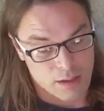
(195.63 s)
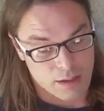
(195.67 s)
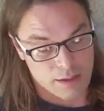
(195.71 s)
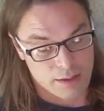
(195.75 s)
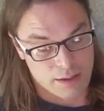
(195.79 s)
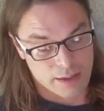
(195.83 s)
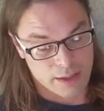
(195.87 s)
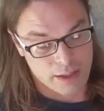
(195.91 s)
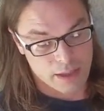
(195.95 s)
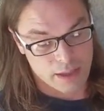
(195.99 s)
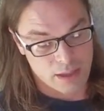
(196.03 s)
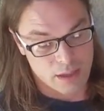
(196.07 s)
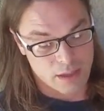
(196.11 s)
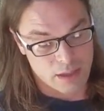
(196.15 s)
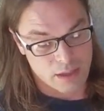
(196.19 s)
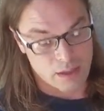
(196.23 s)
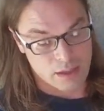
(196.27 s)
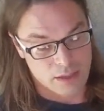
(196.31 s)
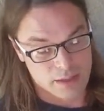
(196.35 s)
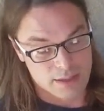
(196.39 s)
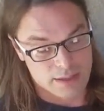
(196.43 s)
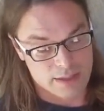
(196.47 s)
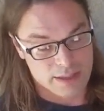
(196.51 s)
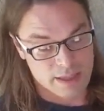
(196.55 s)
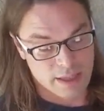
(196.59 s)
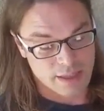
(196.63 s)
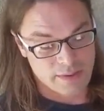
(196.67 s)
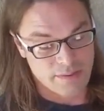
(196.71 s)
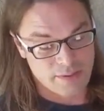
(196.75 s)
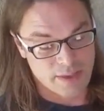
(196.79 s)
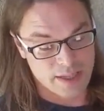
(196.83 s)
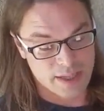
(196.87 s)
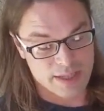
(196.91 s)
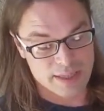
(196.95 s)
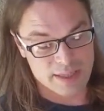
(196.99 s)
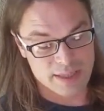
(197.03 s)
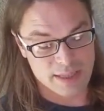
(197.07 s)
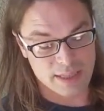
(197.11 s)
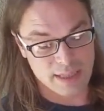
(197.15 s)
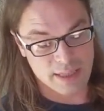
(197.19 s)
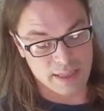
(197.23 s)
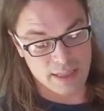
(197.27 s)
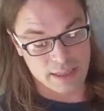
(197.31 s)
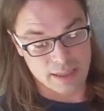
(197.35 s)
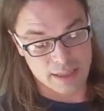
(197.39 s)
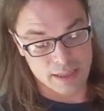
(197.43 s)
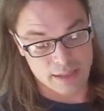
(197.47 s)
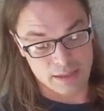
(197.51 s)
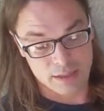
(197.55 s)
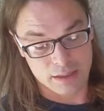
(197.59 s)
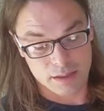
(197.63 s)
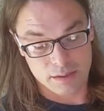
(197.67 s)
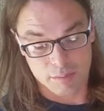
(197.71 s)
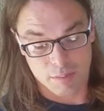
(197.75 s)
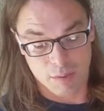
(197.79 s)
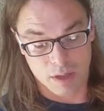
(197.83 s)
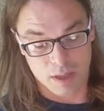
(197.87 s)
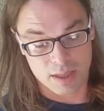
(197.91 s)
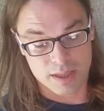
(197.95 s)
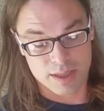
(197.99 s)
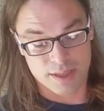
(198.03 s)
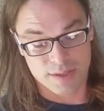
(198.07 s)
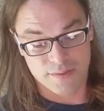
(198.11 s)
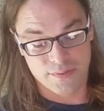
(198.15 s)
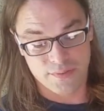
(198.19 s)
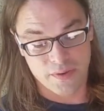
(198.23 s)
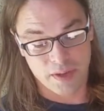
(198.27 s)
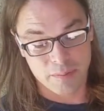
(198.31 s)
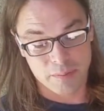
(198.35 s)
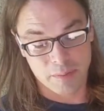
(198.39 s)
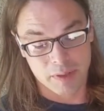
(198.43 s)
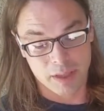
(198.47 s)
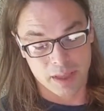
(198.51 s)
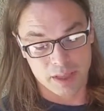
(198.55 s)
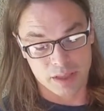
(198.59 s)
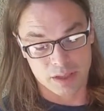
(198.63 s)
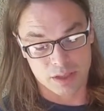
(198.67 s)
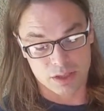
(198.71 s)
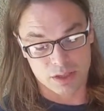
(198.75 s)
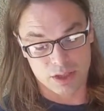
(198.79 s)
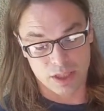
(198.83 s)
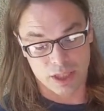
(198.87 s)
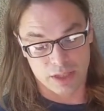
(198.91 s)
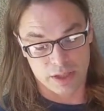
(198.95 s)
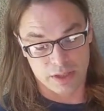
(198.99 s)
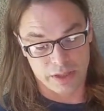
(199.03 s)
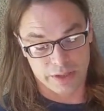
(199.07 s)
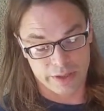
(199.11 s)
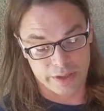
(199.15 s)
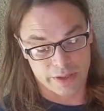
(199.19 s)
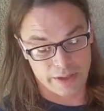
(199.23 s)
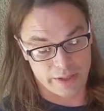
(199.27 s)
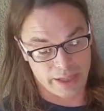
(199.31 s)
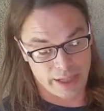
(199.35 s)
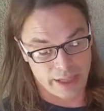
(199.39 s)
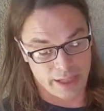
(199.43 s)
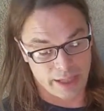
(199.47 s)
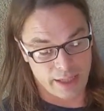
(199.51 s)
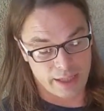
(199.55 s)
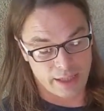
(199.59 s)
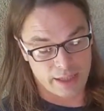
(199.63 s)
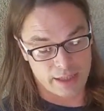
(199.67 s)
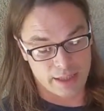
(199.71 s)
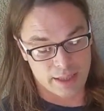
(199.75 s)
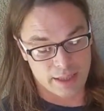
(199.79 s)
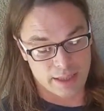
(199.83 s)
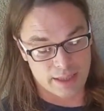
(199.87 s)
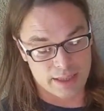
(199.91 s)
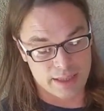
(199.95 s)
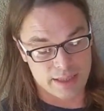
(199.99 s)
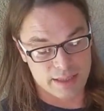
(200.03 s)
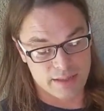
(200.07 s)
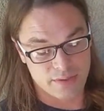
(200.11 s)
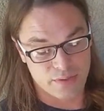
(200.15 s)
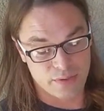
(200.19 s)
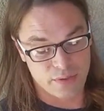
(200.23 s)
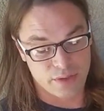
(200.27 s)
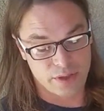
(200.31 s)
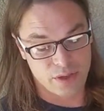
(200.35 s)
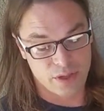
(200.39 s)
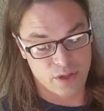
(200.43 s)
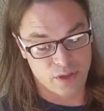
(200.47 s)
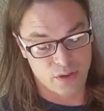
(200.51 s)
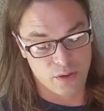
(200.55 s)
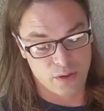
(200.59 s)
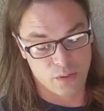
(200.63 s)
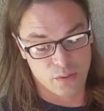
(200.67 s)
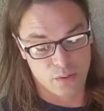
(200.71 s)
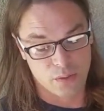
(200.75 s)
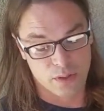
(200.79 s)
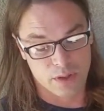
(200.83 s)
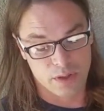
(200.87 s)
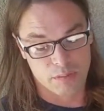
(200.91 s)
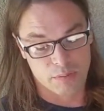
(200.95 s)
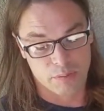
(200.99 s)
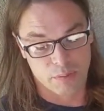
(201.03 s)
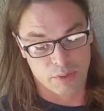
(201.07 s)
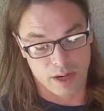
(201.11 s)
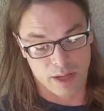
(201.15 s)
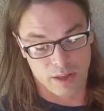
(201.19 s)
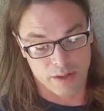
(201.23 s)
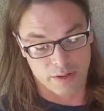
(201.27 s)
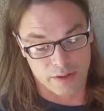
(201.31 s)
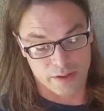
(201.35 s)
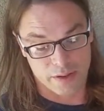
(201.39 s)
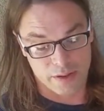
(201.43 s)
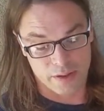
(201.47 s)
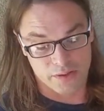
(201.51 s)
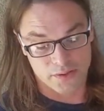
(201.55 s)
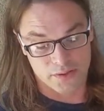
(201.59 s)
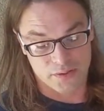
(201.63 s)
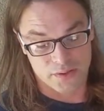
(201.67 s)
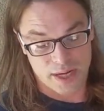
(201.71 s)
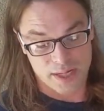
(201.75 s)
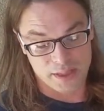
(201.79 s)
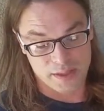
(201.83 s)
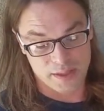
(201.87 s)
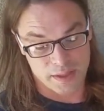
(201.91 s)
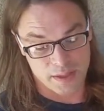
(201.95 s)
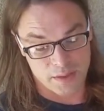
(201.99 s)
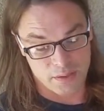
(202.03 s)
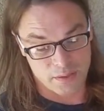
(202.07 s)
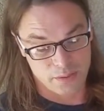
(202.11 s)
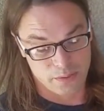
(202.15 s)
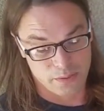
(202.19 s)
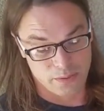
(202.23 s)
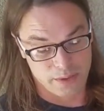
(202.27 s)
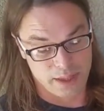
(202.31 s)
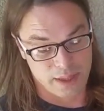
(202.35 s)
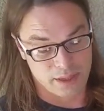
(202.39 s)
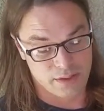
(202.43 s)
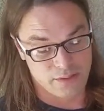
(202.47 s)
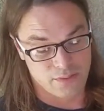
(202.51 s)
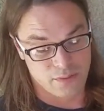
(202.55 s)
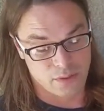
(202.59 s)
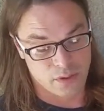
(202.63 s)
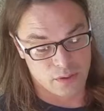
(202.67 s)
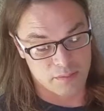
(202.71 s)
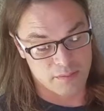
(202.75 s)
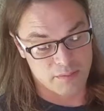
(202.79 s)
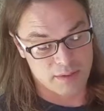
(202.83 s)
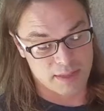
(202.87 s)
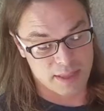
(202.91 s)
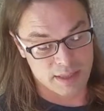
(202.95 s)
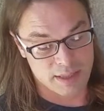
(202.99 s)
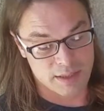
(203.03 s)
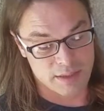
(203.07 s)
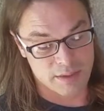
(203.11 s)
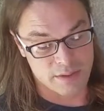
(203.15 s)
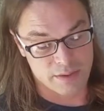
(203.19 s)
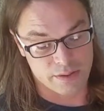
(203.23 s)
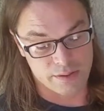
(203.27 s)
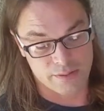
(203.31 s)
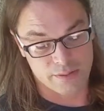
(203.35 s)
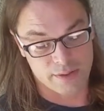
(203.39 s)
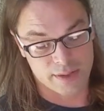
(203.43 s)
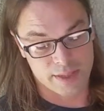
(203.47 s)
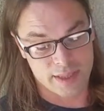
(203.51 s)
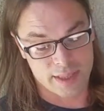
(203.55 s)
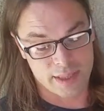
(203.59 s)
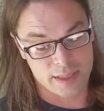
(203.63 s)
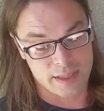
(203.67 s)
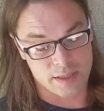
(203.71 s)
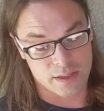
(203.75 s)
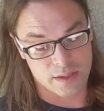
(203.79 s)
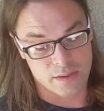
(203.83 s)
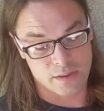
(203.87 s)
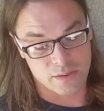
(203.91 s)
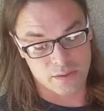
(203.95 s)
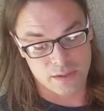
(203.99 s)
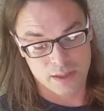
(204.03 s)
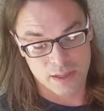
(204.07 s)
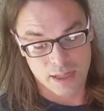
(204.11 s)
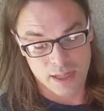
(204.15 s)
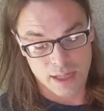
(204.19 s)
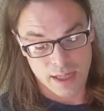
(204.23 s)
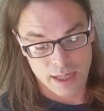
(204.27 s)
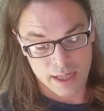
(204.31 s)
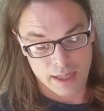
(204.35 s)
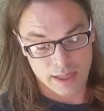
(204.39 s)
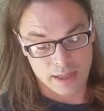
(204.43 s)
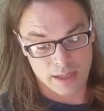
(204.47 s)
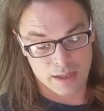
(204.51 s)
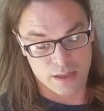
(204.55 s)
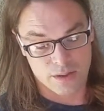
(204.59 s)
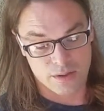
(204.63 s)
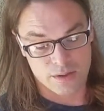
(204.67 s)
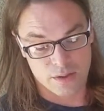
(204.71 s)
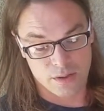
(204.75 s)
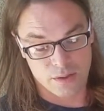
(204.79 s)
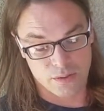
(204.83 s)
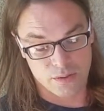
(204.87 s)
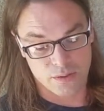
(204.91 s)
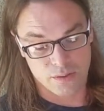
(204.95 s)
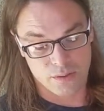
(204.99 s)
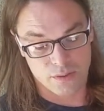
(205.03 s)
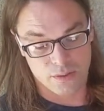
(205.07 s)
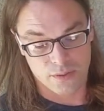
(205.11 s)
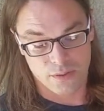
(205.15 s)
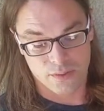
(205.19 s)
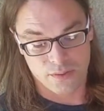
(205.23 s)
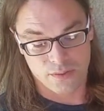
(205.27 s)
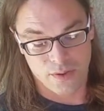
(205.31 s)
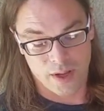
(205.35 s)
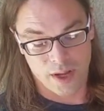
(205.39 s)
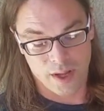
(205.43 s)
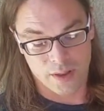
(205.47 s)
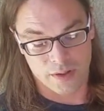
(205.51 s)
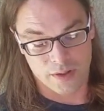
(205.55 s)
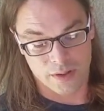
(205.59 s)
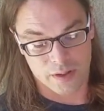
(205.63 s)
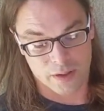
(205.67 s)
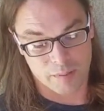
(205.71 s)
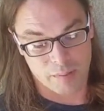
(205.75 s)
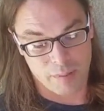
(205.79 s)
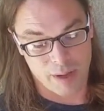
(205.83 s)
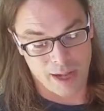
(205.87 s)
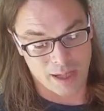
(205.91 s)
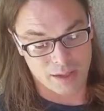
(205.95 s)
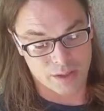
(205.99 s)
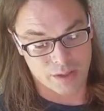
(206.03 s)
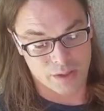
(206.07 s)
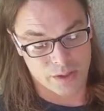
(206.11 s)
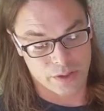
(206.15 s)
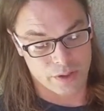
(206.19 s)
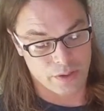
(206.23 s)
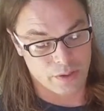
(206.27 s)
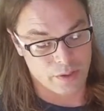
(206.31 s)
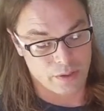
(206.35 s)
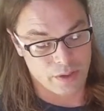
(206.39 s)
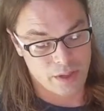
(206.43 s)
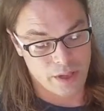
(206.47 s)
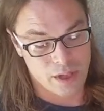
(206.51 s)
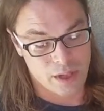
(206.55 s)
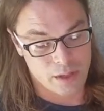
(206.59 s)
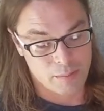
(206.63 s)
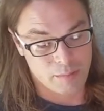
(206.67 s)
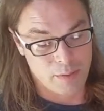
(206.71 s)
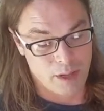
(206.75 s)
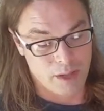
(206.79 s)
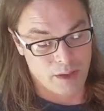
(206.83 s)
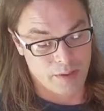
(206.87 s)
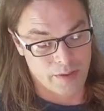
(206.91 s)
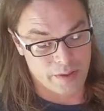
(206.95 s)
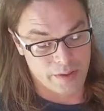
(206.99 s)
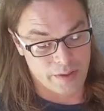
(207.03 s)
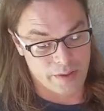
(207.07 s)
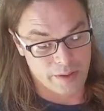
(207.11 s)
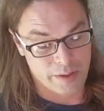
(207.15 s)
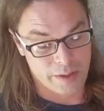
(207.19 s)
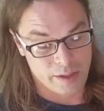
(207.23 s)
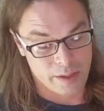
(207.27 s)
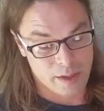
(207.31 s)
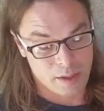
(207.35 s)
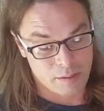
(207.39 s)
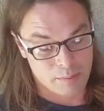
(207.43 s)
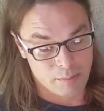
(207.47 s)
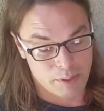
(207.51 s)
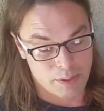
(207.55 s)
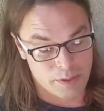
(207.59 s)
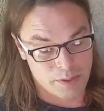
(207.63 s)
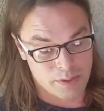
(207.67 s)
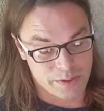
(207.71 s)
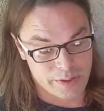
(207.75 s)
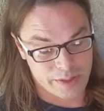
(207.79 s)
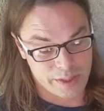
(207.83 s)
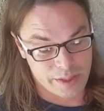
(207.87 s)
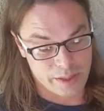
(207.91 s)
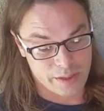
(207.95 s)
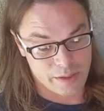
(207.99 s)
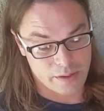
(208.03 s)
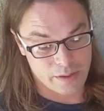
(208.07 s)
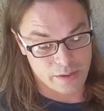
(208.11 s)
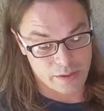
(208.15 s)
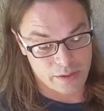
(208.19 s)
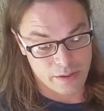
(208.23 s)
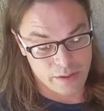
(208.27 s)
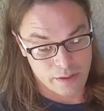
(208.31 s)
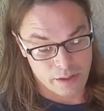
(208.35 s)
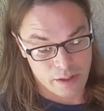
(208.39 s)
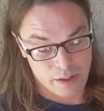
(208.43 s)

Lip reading: The suffix in marks the feminine gender, and thus if we know the word brother, frato, we can form sister, fratino, and also father, patro, mother, patrino.